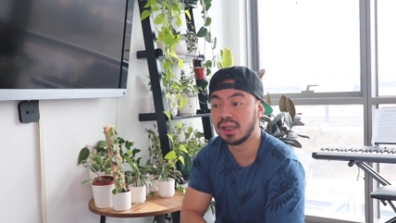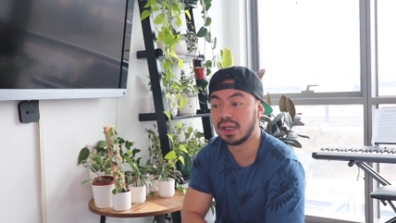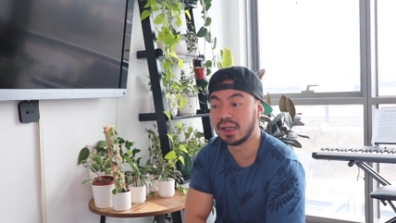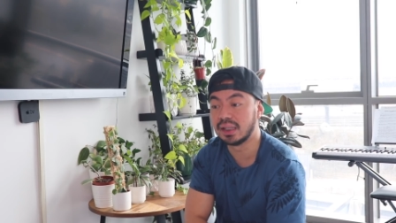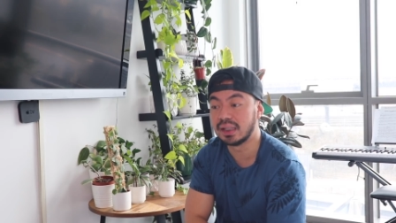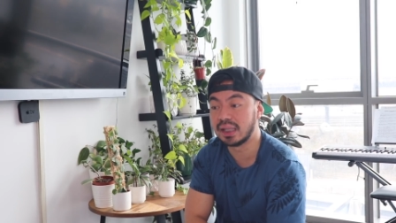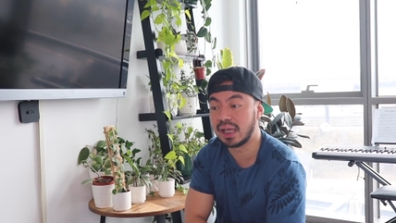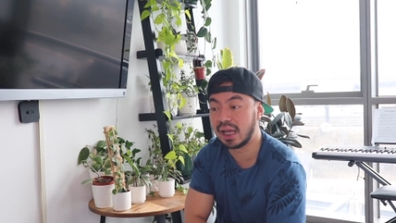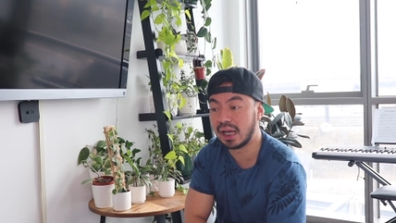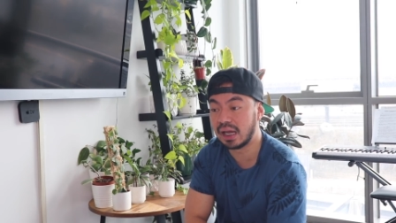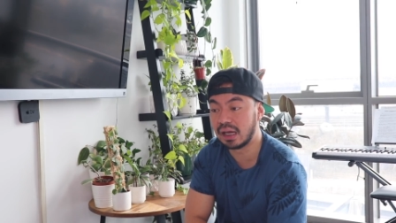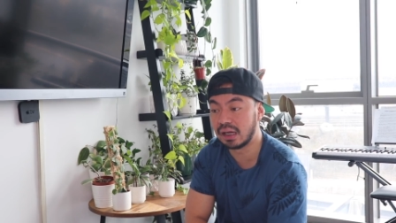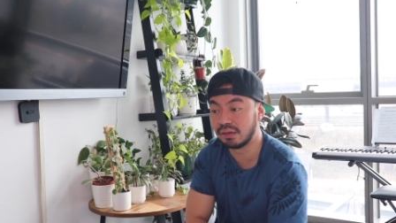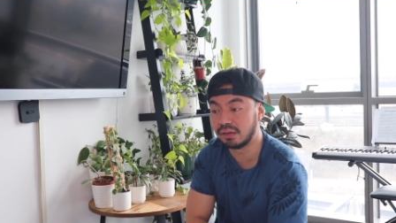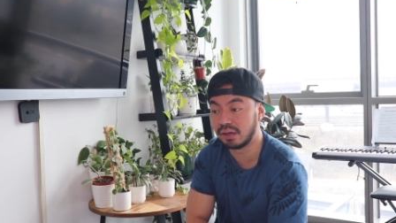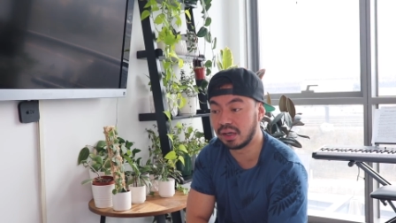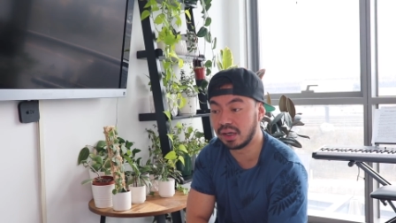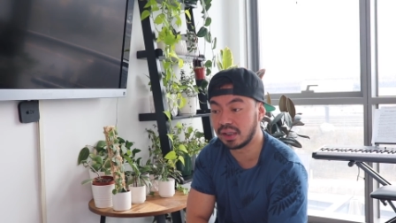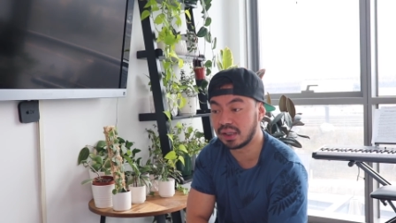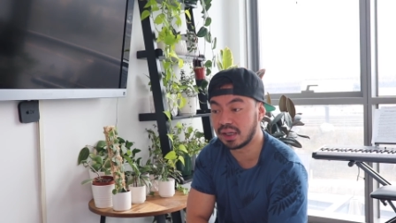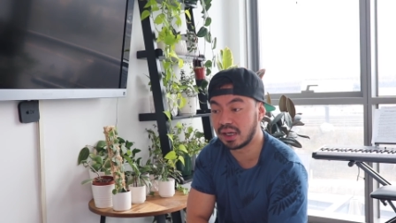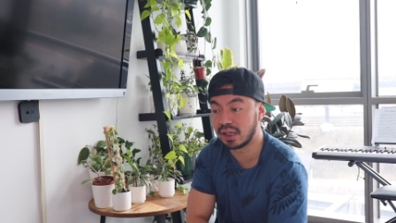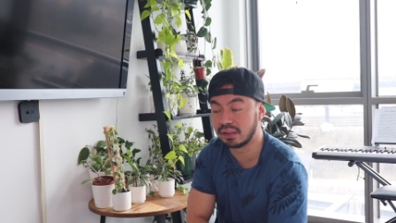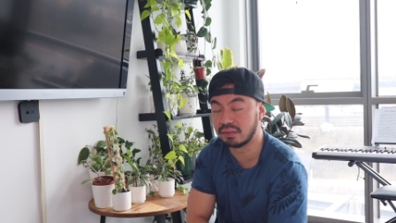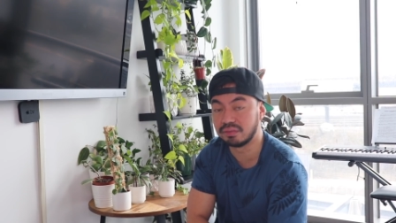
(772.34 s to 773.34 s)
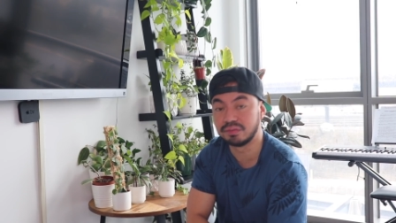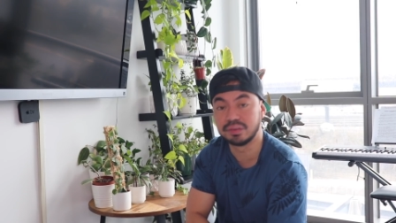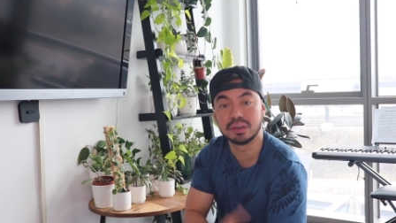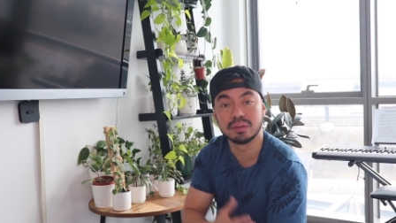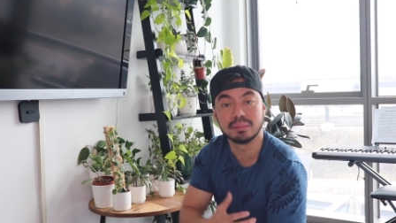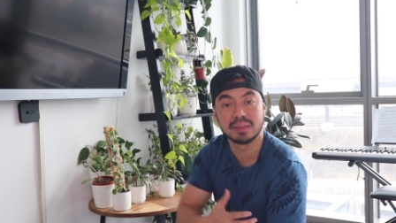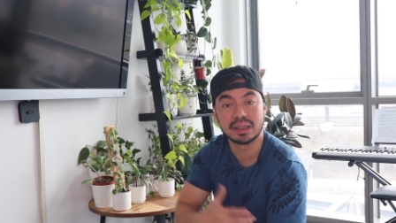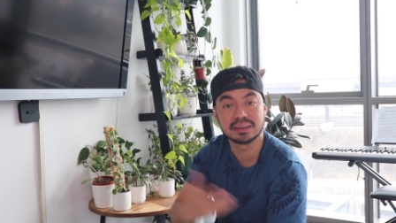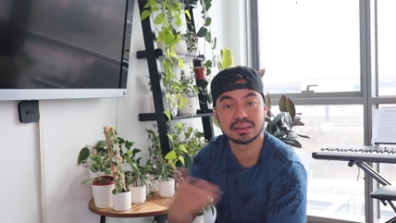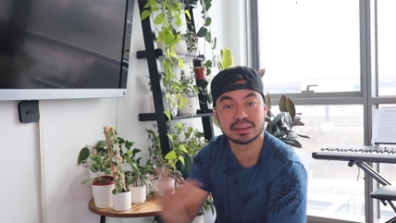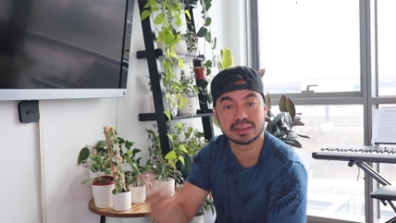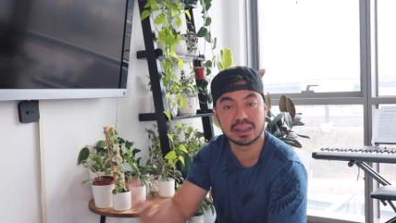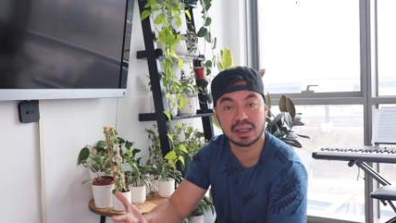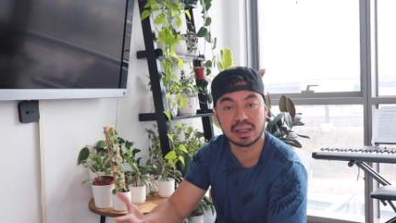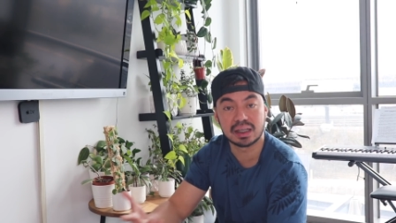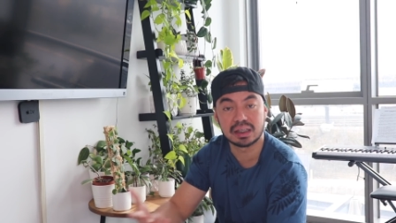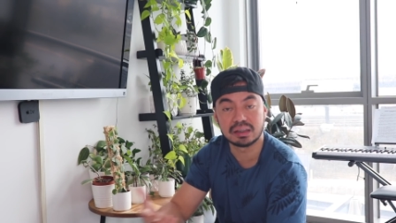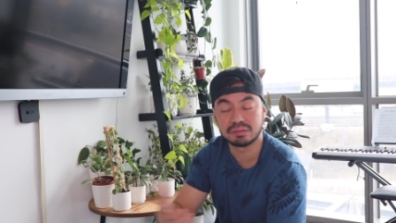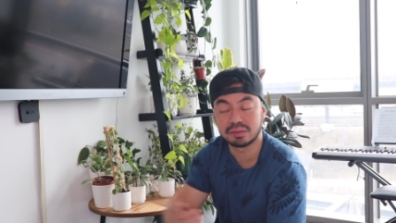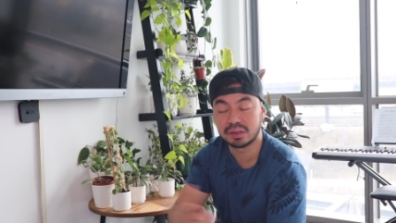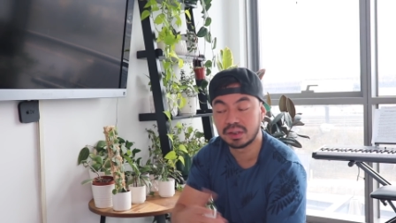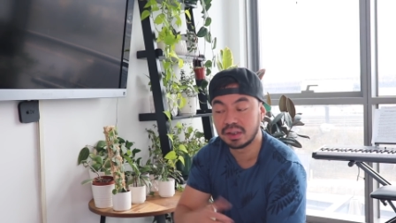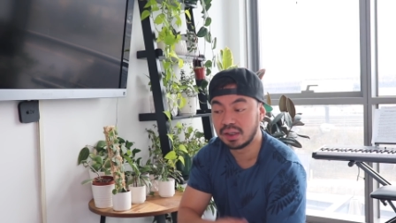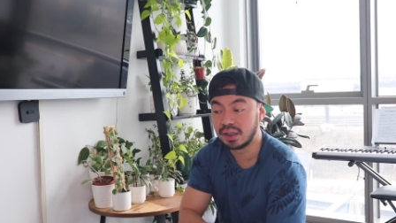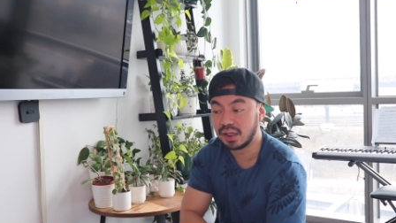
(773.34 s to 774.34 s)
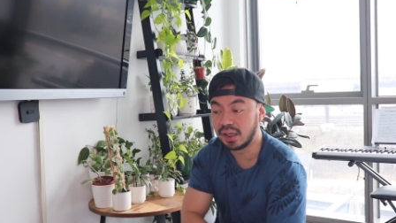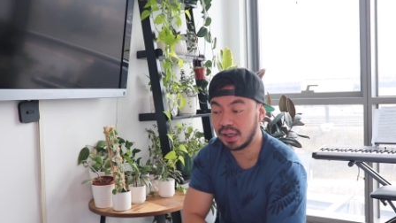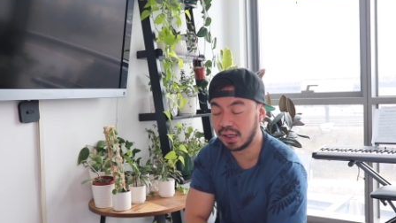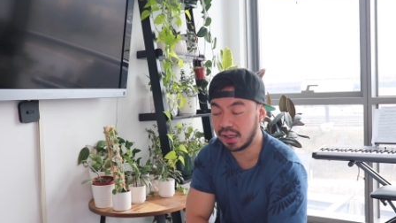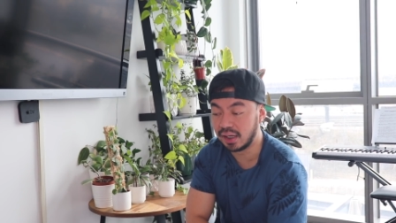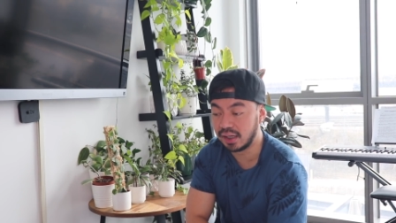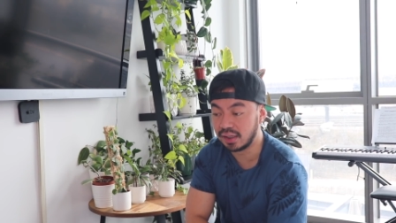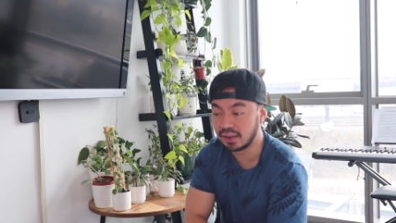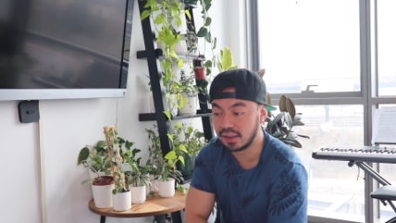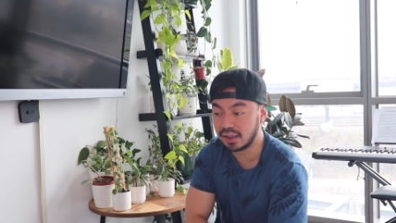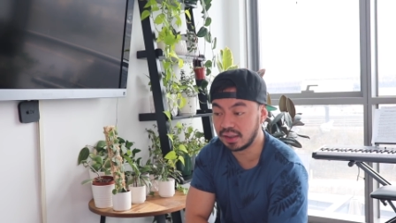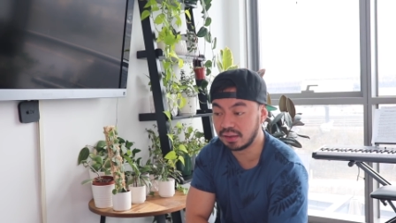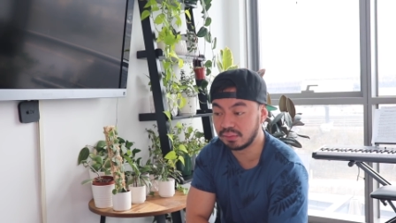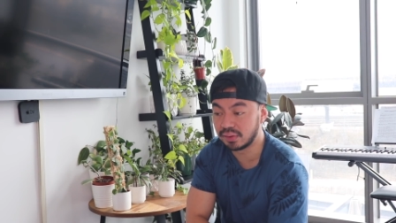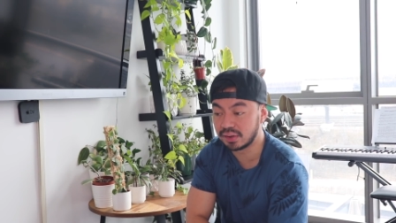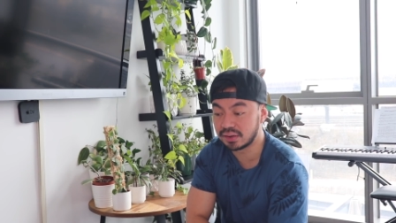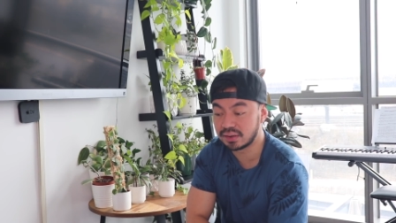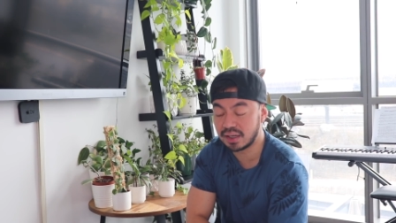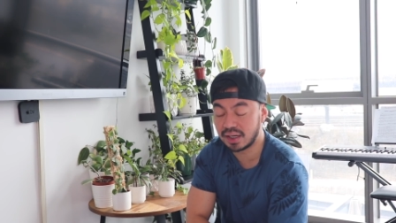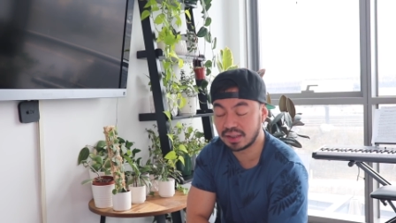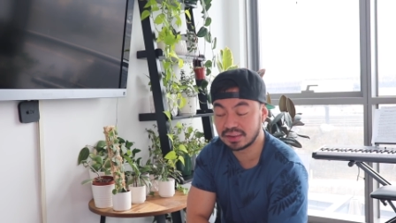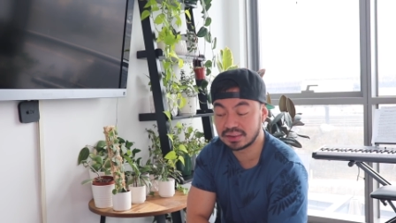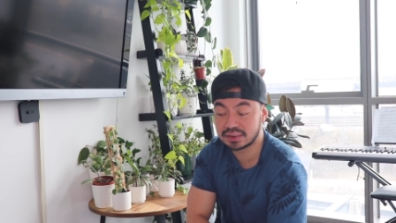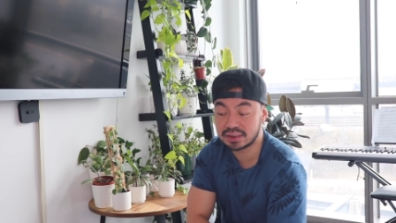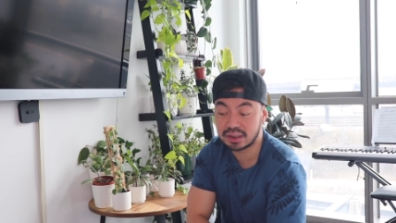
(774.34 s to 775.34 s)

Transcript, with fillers: and how I kind of view myself and, and whatnot.